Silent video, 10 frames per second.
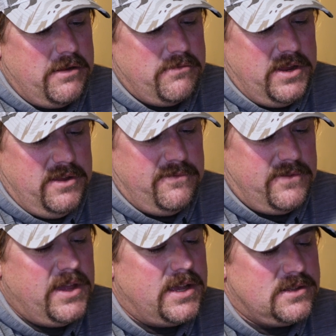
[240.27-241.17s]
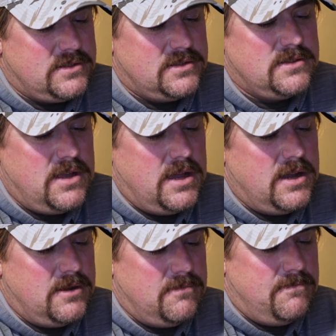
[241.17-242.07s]
Reef as
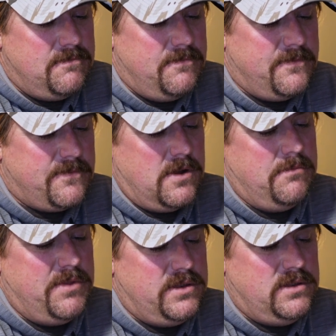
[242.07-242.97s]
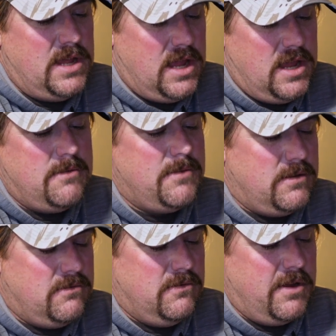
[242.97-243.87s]
from the dam
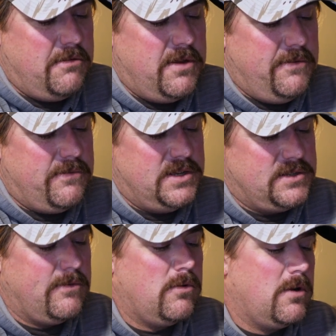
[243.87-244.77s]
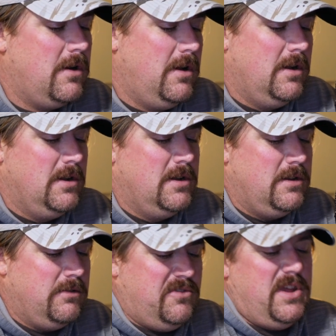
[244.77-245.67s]
at Grey Reef Reservoir
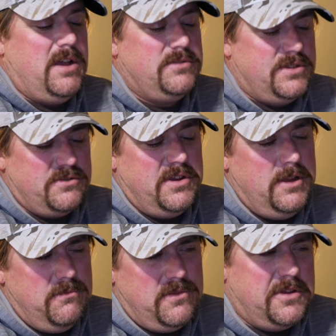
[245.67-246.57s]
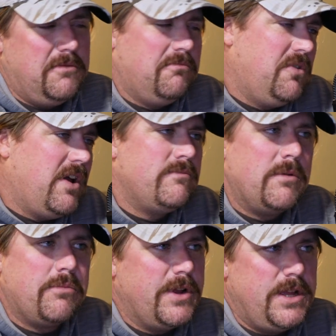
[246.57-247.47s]
downstream to
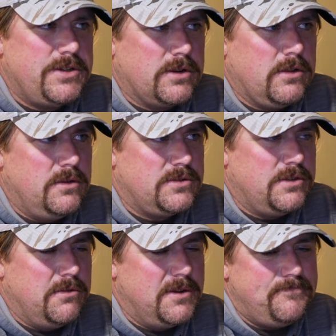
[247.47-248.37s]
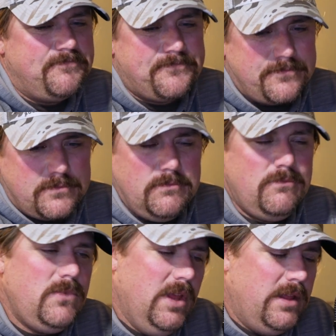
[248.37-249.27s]
Government Bridge or close to it.
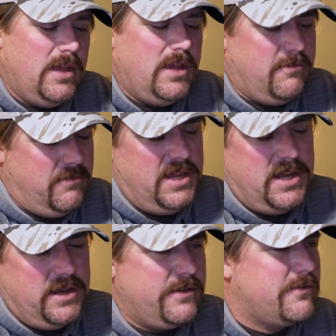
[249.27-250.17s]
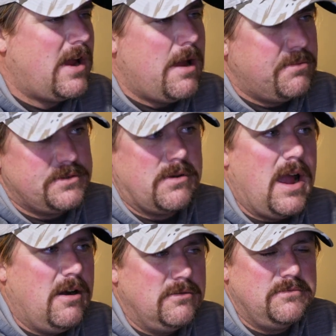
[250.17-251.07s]
And then we get into Trapper's
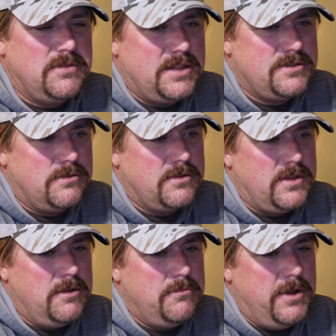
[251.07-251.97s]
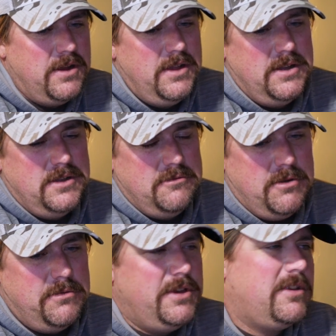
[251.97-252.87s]
Route and that sort of thing. But
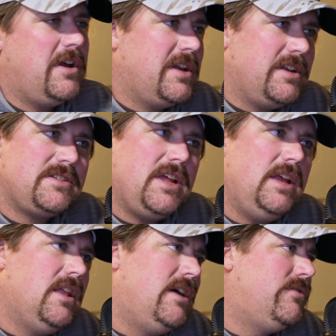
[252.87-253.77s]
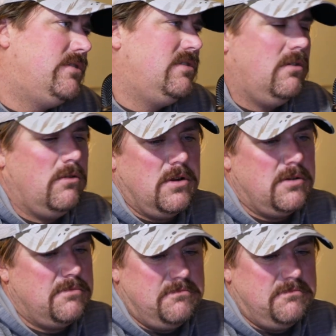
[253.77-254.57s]
when you talk at a state level or,